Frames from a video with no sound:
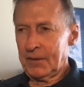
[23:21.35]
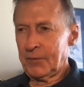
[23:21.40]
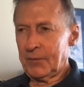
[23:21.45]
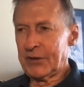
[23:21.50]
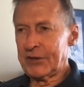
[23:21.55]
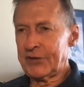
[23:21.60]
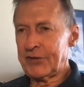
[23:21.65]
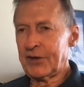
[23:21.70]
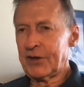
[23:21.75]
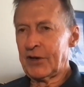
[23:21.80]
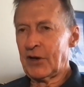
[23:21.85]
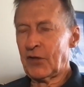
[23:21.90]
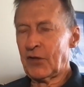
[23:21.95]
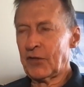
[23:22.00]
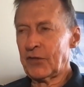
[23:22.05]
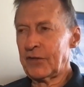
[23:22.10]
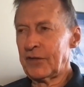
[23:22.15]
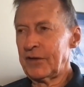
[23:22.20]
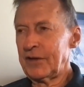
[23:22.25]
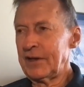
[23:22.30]
But you
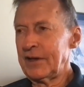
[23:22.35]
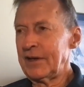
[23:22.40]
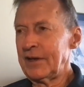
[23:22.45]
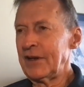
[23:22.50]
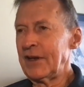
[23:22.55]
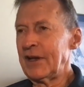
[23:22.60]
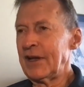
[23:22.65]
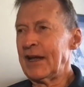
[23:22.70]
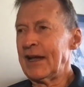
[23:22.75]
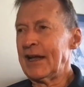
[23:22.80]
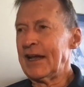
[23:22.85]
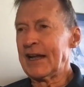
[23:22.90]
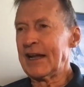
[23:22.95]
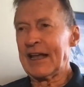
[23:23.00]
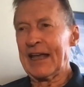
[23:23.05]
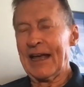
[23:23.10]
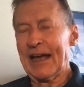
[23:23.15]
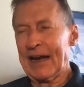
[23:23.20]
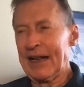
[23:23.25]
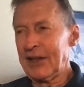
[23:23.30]
don't.
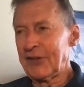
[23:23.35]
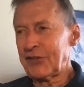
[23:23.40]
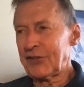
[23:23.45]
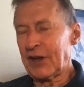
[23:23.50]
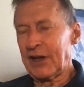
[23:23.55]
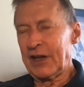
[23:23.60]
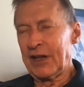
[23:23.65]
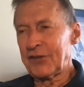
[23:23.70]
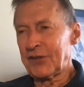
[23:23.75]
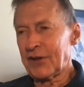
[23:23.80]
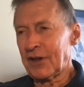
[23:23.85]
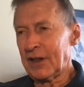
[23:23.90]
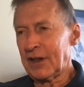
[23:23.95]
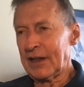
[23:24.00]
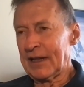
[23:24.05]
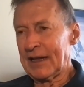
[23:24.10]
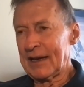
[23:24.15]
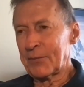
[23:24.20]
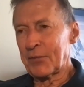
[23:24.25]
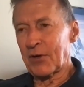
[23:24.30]
Again, it's a
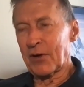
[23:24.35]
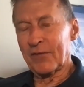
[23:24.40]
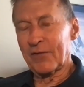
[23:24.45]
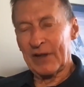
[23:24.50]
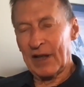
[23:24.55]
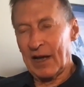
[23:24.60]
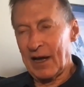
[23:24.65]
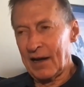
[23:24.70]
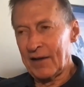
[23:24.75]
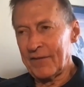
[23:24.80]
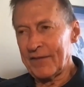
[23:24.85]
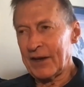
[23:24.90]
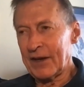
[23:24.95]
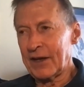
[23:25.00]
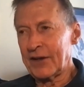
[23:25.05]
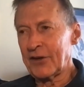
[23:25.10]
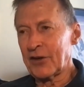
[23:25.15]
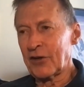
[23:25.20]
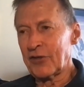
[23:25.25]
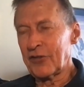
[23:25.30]
labor of love,
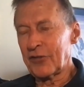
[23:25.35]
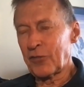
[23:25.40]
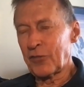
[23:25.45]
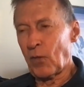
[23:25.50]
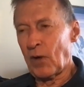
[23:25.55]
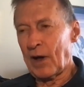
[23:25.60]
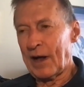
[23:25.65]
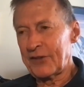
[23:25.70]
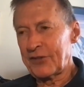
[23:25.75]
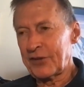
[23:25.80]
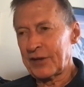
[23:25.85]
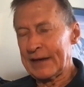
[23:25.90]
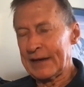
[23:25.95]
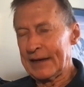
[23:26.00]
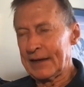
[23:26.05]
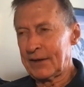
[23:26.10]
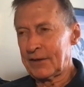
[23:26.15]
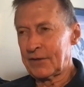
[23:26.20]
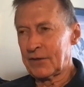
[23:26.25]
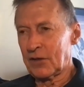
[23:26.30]
and you're just watching
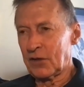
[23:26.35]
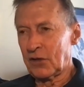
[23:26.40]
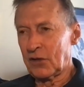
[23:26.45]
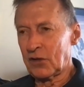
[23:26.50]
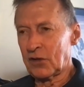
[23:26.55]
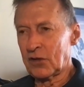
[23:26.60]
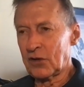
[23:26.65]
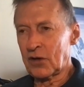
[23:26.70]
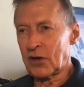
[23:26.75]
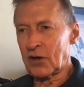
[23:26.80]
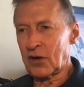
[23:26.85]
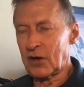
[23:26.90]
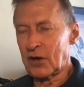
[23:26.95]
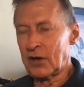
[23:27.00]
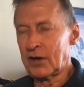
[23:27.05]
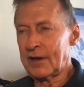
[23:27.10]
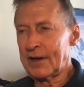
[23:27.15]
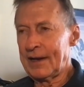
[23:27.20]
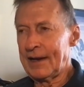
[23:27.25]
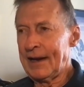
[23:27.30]
it to
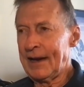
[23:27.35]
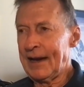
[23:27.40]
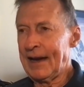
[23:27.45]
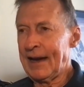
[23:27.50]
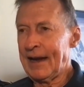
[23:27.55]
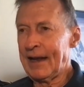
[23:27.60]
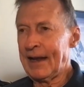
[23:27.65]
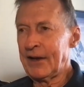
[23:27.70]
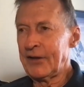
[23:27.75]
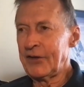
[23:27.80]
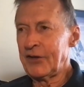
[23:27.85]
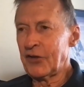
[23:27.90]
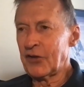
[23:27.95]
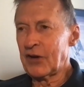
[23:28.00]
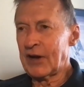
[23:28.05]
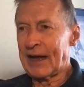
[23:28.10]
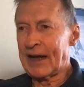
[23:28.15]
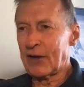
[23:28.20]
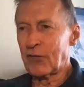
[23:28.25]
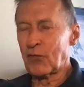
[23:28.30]
learn, and you're
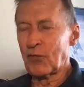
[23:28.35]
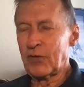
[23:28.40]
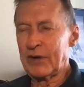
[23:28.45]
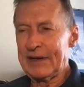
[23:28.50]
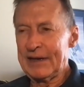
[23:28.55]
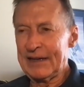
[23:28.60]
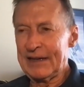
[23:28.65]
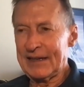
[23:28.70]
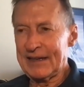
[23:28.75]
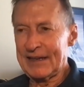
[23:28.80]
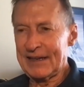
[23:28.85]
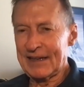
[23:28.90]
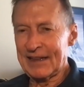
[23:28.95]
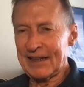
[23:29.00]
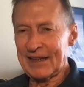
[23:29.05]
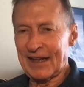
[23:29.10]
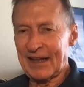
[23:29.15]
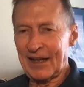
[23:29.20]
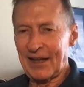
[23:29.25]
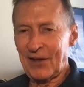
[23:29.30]
not really
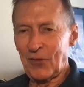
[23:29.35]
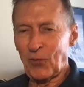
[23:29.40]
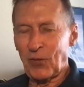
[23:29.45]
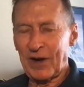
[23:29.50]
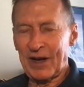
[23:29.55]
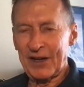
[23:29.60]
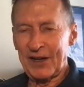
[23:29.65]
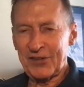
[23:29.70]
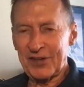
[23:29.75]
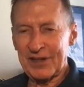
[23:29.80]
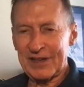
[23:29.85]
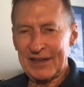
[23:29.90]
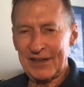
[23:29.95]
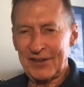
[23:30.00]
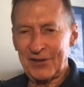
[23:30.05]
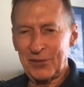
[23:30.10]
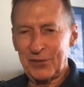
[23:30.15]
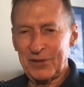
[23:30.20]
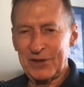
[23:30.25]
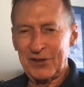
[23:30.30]
watching
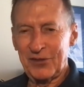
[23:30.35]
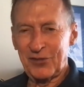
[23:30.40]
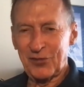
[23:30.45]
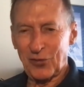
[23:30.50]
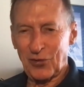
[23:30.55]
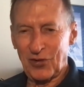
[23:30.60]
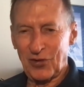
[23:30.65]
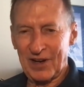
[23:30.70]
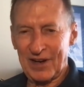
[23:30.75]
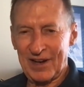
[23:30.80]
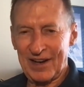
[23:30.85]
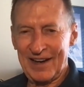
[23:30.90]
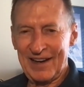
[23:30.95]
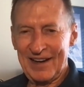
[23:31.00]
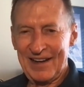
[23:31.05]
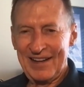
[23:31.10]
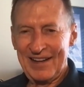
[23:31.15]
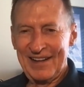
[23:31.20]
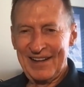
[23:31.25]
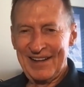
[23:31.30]
it to enjoy
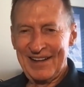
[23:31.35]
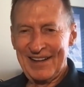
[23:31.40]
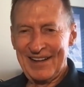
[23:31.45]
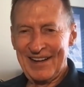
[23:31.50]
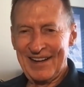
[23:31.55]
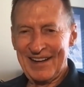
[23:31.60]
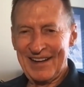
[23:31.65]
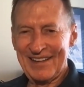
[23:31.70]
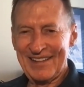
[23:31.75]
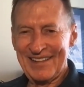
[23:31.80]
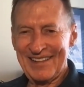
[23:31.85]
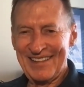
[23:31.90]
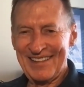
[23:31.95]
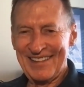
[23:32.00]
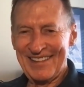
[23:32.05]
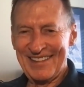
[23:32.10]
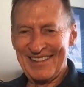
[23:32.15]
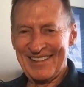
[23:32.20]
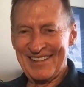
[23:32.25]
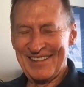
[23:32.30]

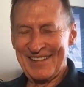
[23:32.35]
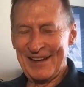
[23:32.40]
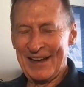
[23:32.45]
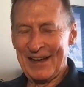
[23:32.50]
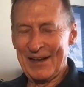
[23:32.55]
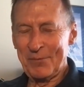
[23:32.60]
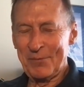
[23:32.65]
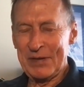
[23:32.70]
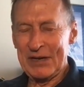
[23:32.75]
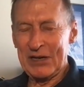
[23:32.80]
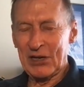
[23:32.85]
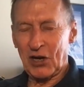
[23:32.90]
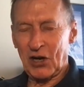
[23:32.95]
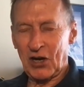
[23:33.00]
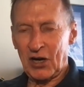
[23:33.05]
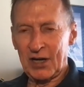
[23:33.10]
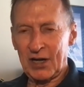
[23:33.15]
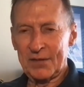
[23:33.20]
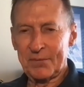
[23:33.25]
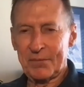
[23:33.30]
and be
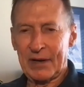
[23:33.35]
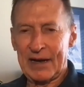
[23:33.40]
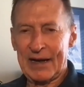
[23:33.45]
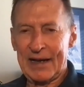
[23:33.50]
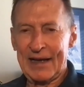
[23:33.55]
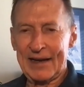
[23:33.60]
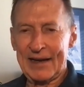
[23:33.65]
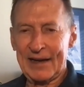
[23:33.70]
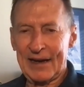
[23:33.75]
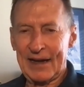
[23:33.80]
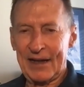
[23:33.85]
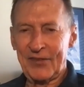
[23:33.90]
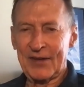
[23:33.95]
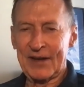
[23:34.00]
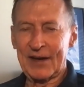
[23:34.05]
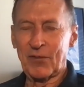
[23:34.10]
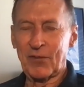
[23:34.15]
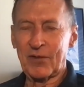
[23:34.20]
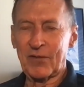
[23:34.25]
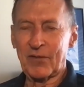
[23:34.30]
awed by it. And I
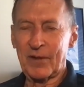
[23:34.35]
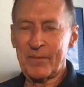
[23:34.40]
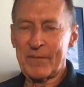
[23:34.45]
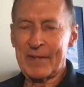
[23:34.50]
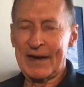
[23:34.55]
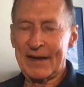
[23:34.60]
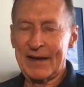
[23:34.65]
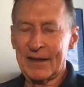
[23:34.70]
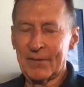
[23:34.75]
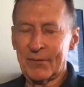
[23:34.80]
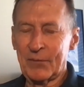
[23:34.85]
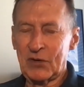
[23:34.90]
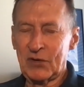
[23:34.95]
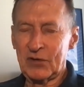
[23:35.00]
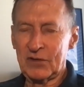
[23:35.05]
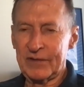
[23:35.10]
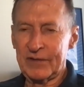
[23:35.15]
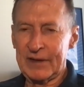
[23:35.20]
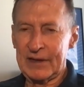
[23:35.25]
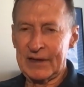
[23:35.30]
think when we made the
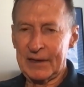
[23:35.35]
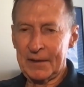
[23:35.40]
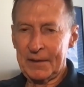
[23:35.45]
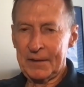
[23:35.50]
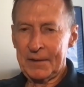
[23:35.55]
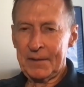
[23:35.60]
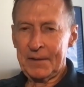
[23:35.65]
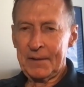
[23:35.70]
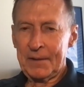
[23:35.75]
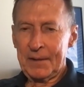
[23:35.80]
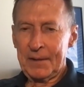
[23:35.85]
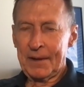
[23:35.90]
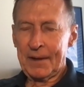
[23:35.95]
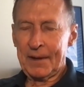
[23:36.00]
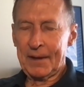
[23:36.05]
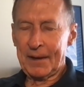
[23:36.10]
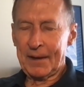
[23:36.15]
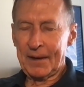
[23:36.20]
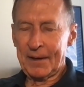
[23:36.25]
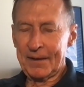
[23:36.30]
movie,
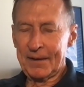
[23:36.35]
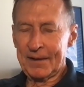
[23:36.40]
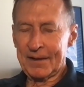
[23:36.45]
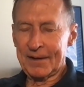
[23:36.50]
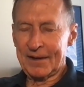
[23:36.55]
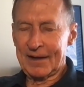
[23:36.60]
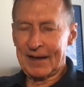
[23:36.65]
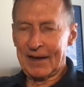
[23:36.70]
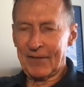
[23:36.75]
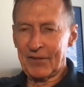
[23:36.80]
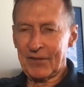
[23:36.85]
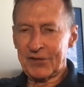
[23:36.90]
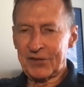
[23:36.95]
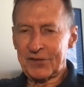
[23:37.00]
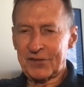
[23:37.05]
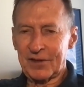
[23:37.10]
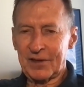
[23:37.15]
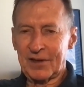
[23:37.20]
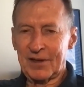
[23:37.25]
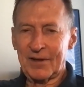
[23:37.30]
it gave
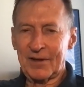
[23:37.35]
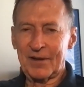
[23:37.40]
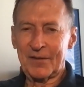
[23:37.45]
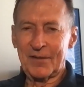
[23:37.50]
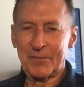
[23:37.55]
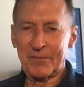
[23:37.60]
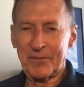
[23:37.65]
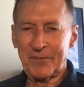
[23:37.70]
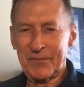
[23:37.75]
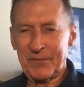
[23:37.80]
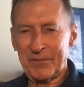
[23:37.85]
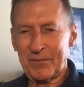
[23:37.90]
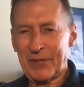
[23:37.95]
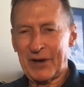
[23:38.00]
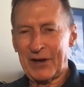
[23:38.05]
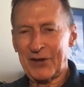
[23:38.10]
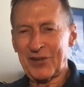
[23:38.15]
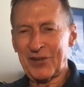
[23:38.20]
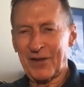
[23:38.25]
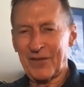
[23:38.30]
us a
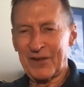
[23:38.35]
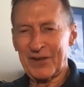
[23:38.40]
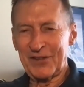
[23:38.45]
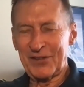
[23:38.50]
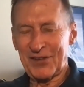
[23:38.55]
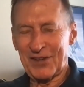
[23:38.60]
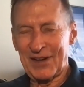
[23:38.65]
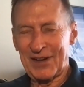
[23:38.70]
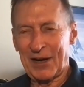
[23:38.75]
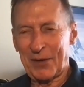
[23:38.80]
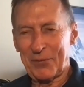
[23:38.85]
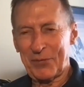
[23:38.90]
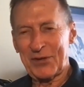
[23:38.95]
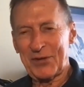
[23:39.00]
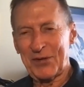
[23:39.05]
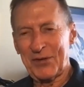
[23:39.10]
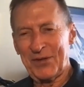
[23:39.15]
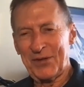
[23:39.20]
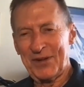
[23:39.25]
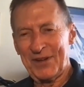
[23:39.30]
bunch of us an
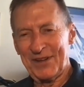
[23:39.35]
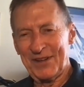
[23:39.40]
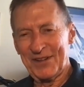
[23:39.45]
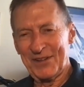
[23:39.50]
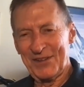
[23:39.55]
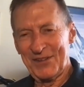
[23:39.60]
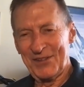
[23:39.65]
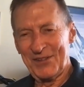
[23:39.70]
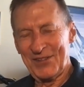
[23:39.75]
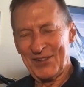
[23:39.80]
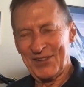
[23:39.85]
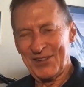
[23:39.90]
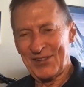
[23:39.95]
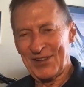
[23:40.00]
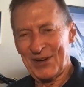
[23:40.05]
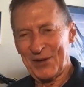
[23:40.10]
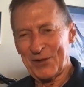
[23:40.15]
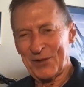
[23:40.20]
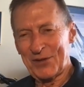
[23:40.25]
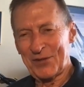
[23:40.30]
opportunity to
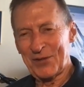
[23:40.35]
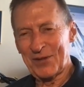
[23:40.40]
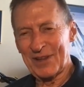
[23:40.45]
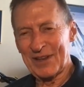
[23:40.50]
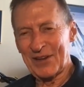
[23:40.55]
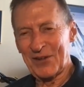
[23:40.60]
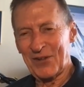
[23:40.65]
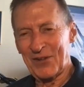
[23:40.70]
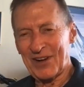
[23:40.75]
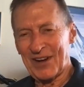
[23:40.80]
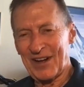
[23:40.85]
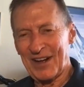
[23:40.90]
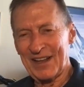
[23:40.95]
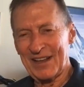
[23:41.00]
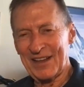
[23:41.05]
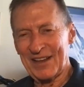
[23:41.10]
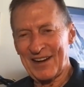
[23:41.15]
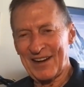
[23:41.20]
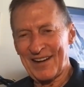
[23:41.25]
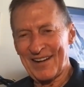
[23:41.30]
see what's really going
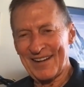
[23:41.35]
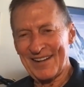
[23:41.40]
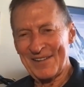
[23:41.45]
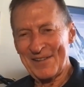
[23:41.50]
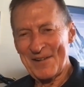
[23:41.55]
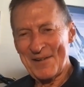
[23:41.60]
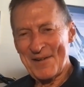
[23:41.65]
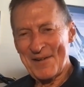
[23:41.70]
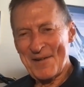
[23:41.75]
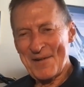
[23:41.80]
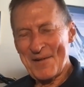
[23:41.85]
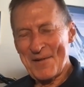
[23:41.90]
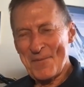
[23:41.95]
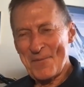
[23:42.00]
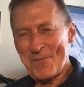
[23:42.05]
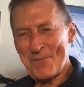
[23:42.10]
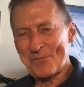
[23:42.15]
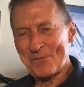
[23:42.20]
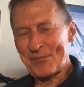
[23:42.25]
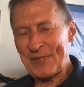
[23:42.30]
on there,
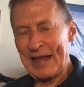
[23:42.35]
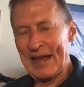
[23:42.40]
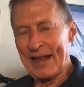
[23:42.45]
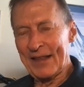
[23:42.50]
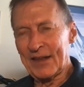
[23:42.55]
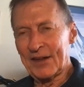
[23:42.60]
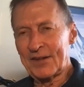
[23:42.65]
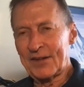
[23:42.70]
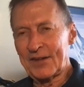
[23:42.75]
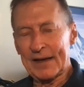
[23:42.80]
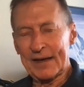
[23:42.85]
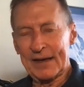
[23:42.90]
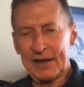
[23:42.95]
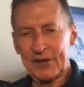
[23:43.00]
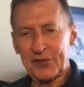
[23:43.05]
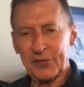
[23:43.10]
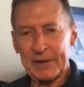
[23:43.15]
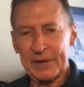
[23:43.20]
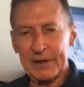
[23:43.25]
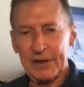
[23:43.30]
and the
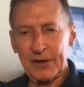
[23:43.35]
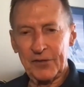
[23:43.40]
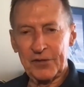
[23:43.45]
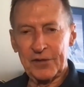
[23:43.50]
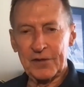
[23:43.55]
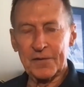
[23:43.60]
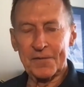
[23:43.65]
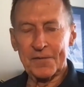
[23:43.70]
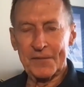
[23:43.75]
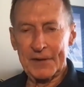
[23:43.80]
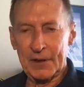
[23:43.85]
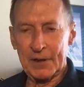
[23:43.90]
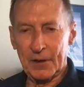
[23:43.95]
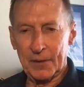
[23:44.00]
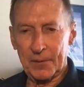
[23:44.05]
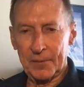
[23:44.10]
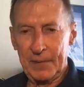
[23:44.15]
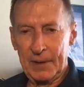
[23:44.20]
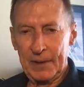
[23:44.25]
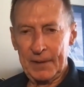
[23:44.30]
techniques we used to
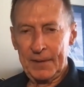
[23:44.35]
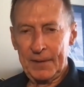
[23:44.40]
film.